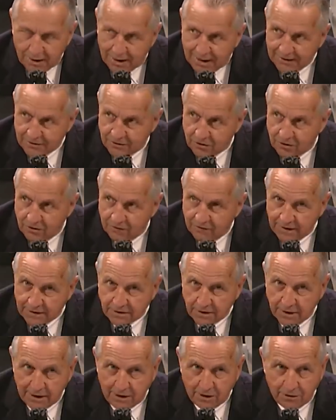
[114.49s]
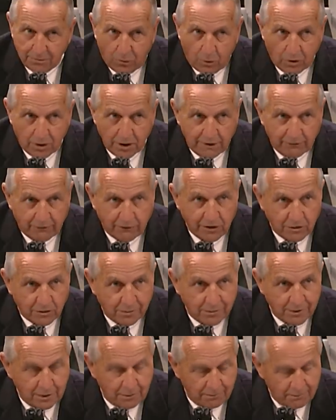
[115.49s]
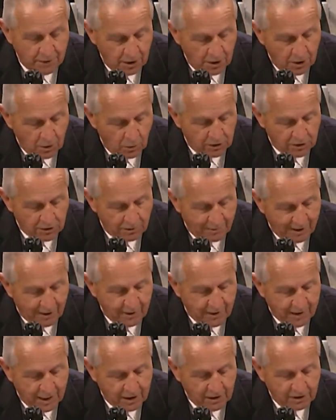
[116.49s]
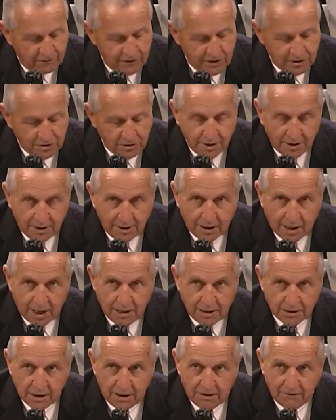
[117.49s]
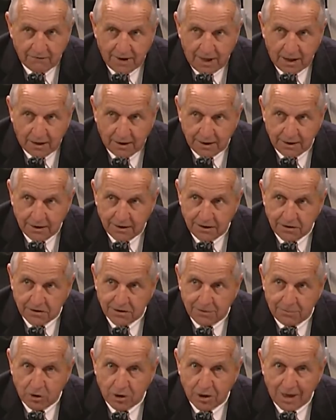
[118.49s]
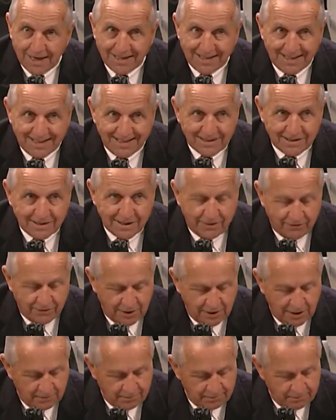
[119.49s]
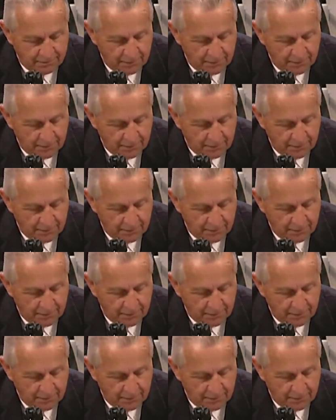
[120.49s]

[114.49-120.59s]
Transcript: I served as an airborne infantryman with the AmeriCal division in the Quezon Valley in December 1970.